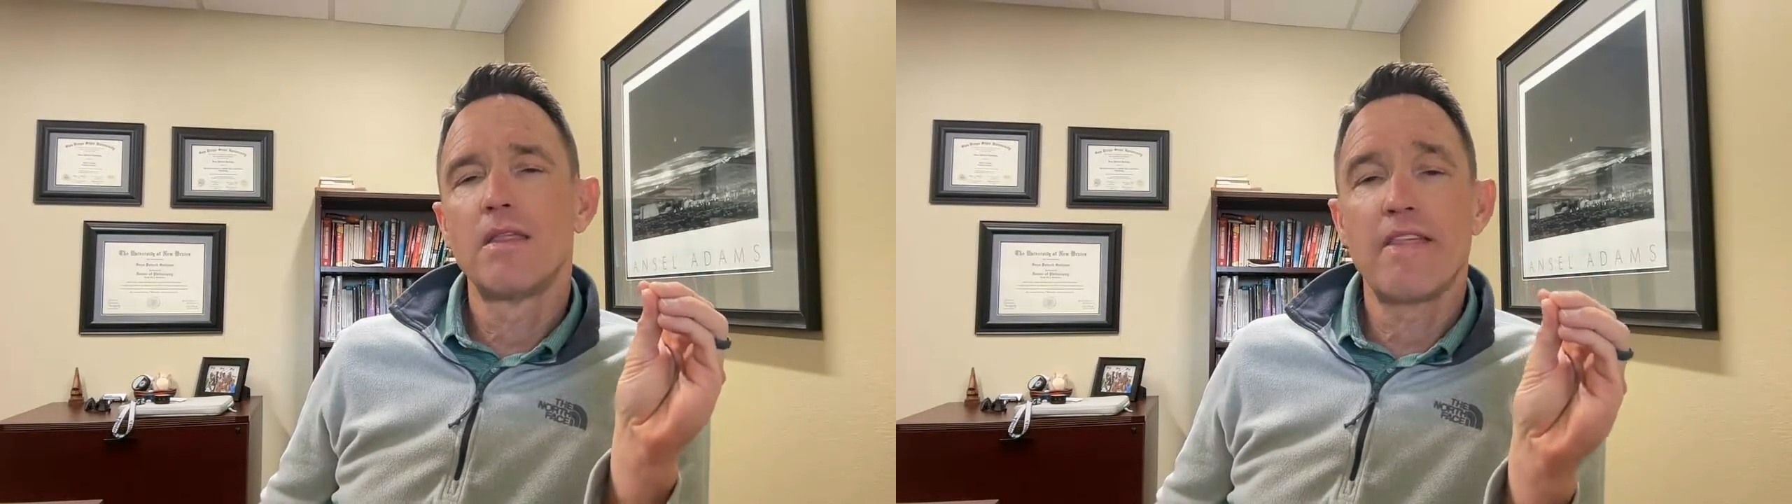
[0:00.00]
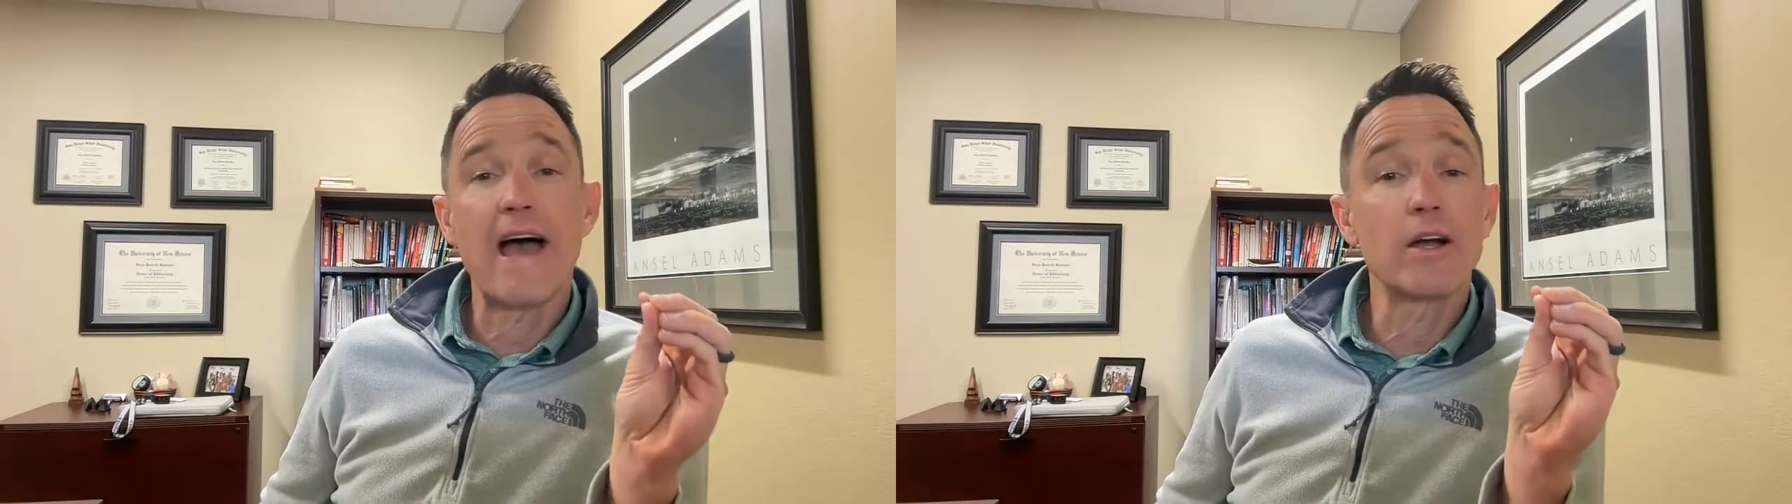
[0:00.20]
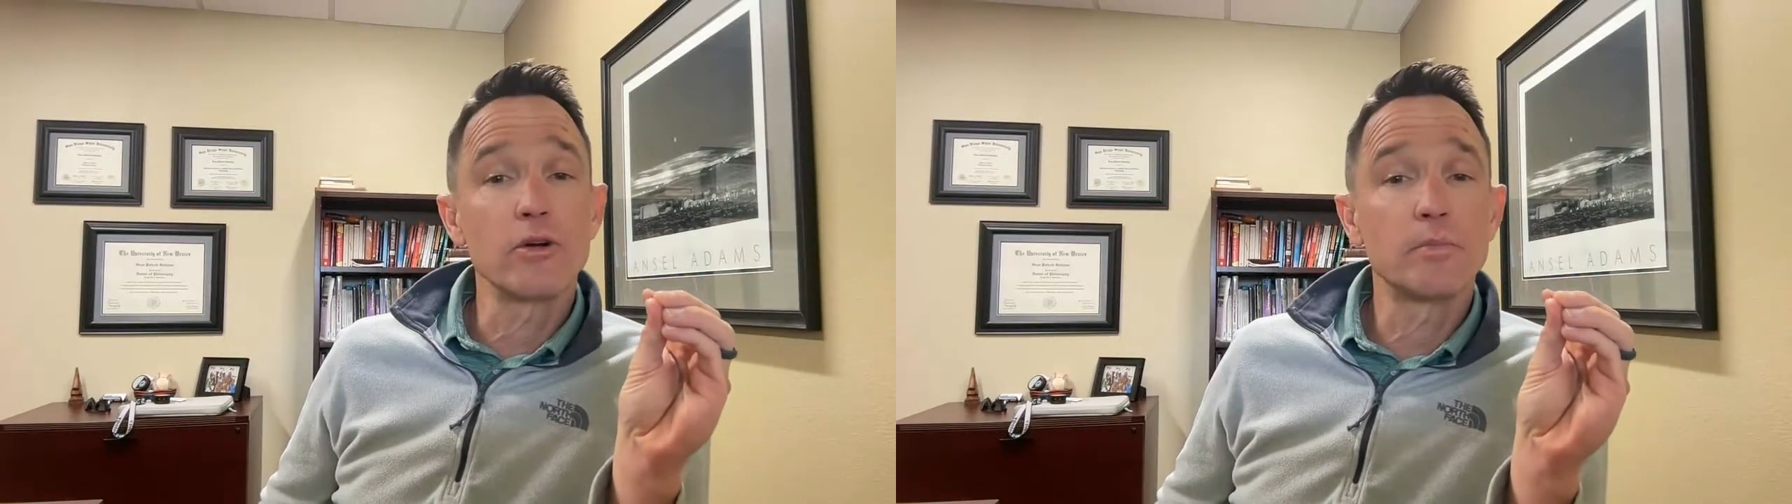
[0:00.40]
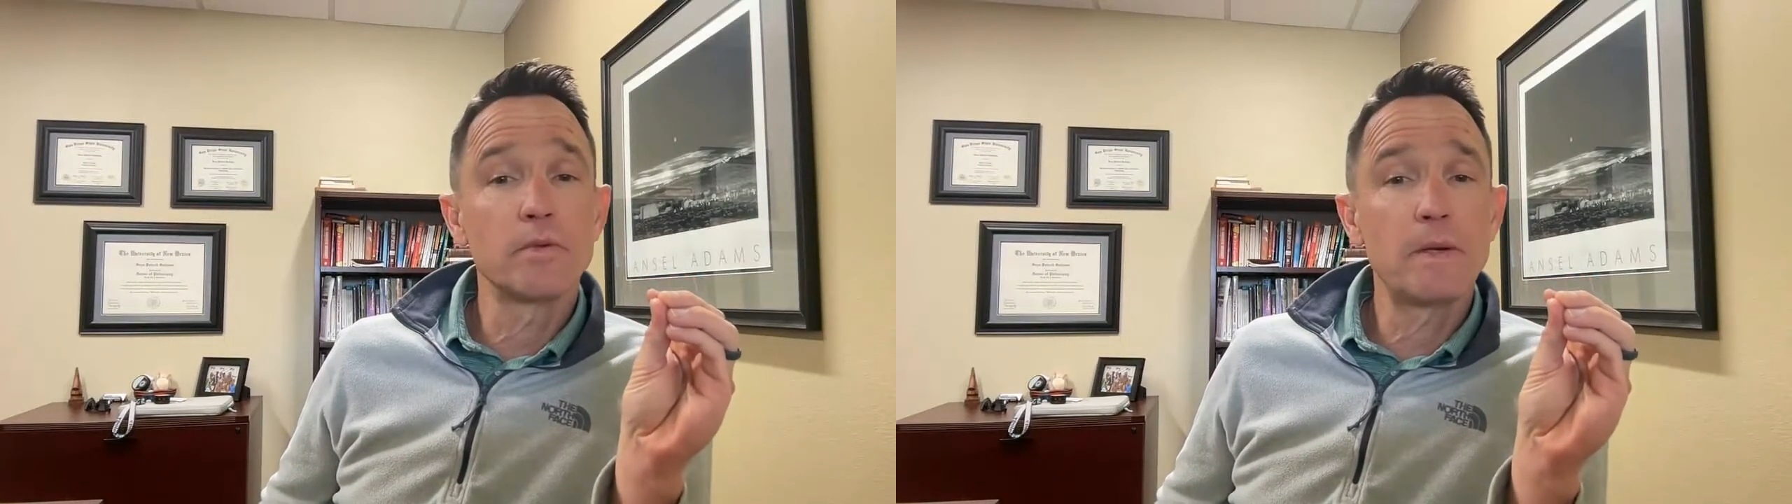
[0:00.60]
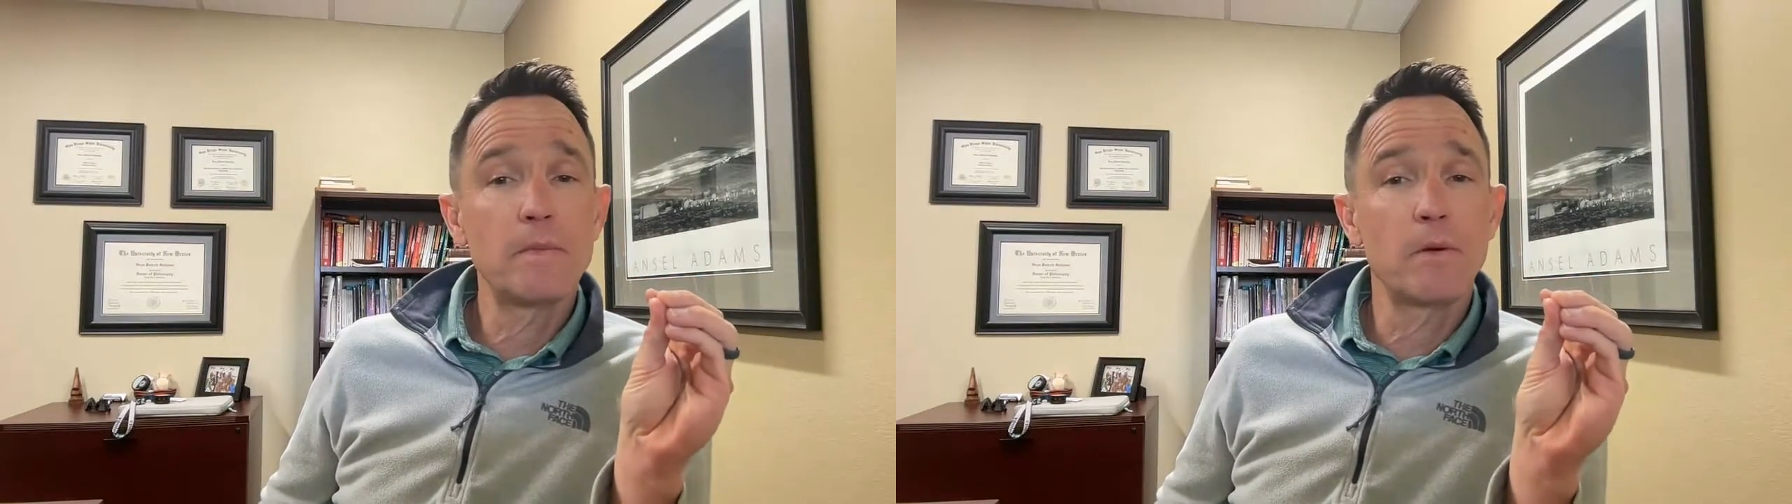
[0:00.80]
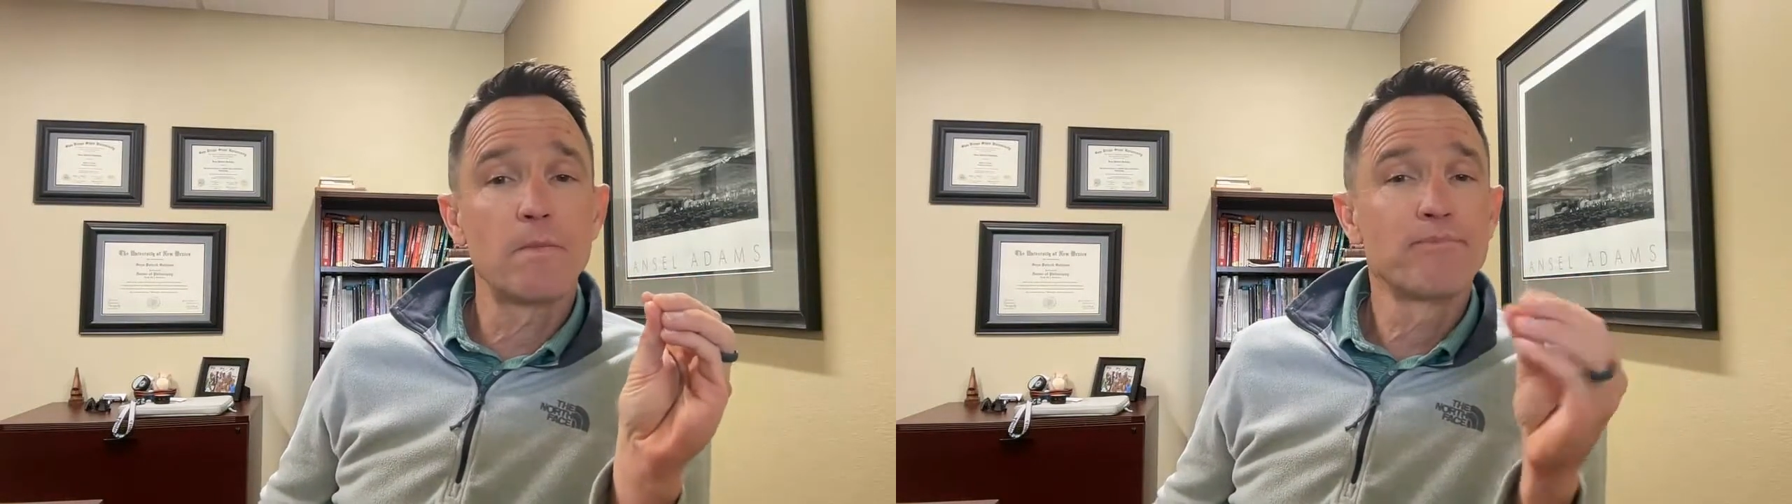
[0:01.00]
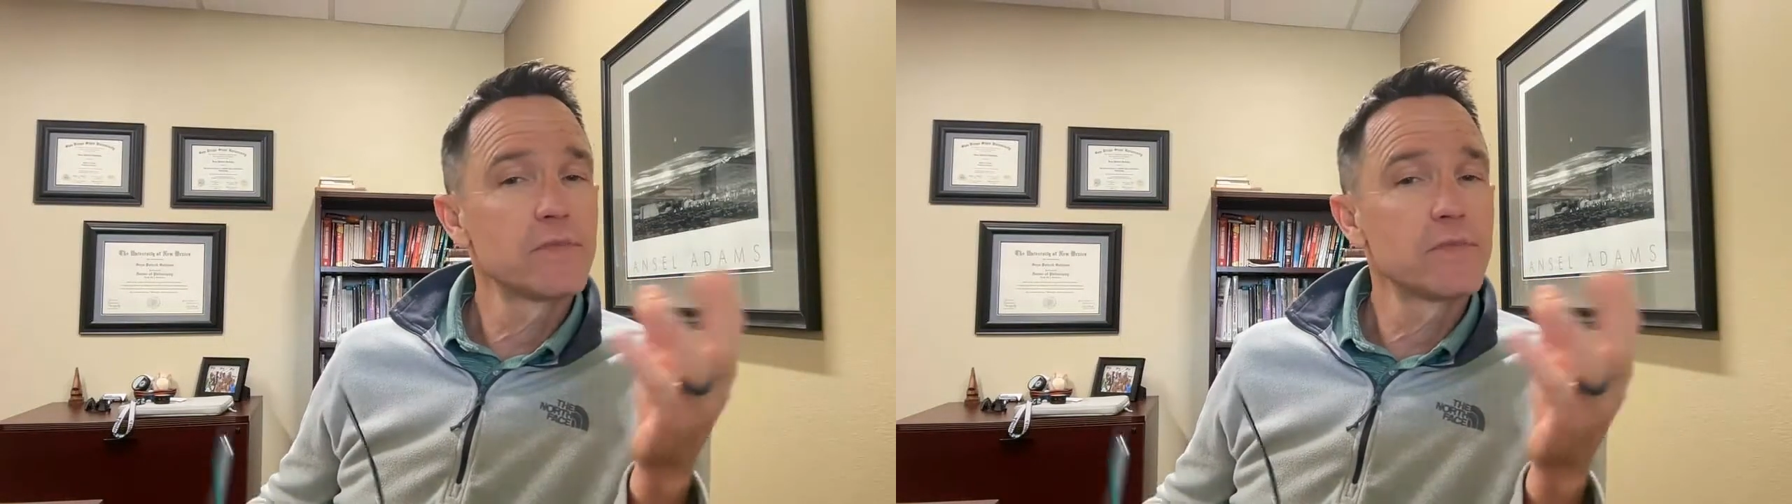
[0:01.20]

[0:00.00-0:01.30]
that group of people.